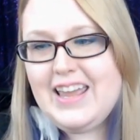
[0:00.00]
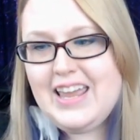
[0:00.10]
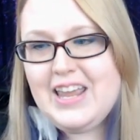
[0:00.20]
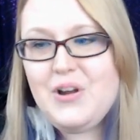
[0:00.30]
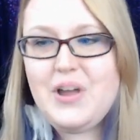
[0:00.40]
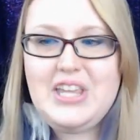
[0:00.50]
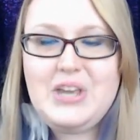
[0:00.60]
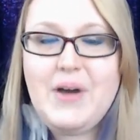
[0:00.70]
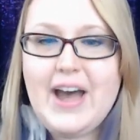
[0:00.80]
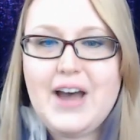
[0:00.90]
you know,
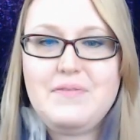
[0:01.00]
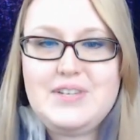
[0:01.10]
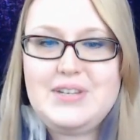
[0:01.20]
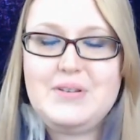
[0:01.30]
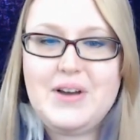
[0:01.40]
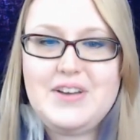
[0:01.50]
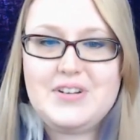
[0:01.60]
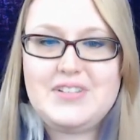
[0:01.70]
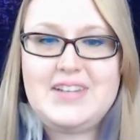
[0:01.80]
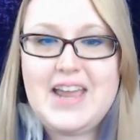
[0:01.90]
you have to
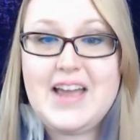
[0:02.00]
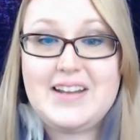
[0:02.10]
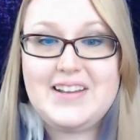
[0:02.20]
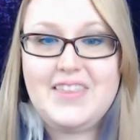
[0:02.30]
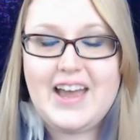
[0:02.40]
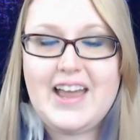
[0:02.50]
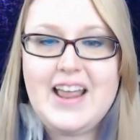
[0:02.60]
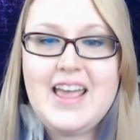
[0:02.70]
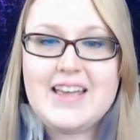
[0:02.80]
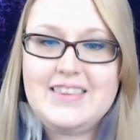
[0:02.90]
understand that
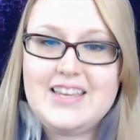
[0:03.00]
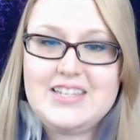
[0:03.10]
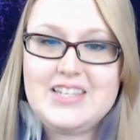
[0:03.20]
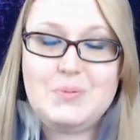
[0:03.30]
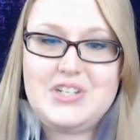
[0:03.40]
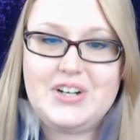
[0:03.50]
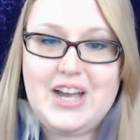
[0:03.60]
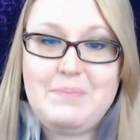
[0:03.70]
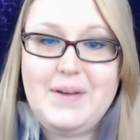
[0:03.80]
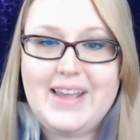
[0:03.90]
this is what you're
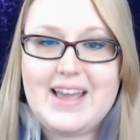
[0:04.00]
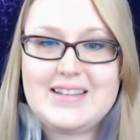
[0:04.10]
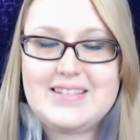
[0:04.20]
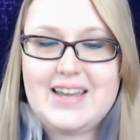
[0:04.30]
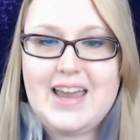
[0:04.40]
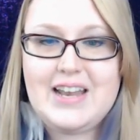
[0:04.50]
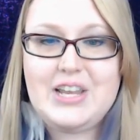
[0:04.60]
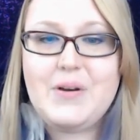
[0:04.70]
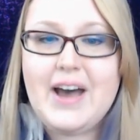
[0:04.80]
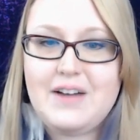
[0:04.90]
up against,
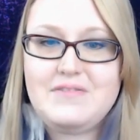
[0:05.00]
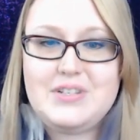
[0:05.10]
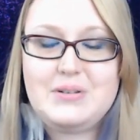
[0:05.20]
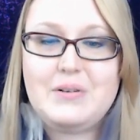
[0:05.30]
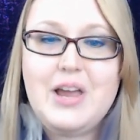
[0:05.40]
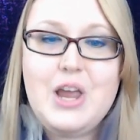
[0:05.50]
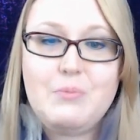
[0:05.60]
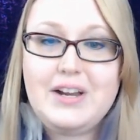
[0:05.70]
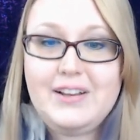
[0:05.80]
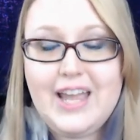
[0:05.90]
and you have to
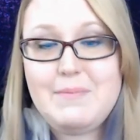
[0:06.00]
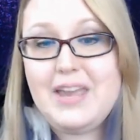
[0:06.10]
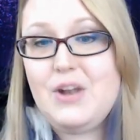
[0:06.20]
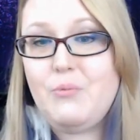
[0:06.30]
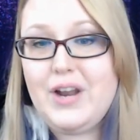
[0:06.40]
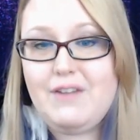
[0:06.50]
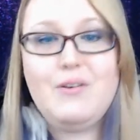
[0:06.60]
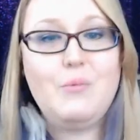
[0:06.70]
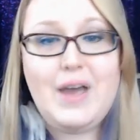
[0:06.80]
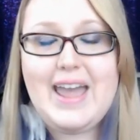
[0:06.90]
reclaim it in
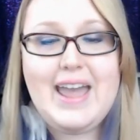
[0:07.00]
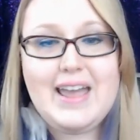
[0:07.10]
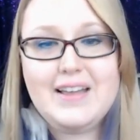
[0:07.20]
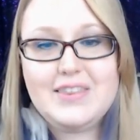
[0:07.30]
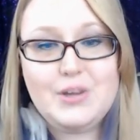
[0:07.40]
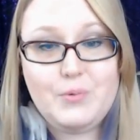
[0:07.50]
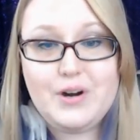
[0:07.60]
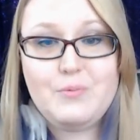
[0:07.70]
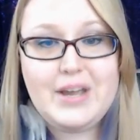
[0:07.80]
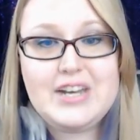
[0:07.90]
whatever way the
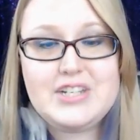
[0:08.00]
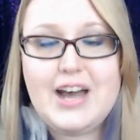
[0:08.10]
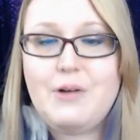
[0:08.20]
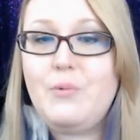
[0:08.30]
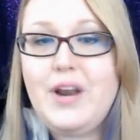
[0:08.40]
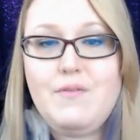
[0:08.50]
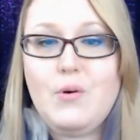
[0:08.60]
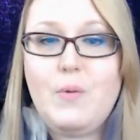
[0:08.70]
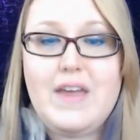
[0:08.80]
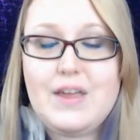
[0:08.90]
word witch,
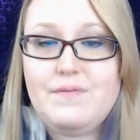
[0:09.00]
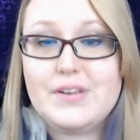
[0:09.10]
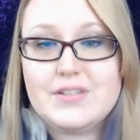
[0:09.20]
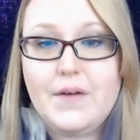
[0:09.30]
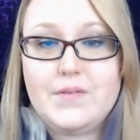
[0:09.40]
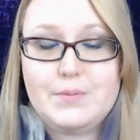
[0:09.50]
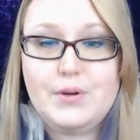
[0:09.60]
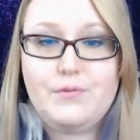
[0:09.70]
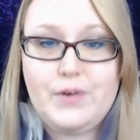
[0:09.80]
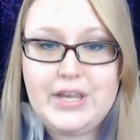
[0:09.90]
whatever way that feels
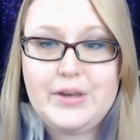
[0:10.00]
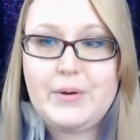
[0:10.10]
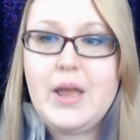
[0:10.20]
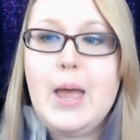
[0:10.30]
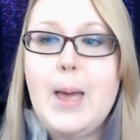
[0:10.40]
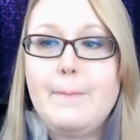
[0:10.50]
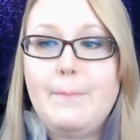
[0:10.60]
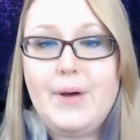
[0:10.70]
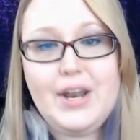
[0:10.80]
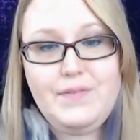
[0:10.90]
comfortable for you.
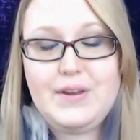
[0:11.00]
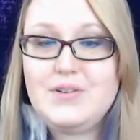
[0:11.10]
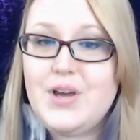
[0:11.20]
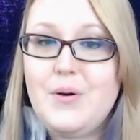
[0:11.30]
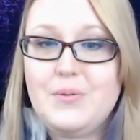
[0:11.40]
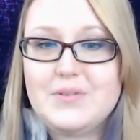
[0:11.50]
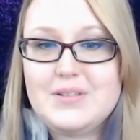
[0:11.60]
But if you don't,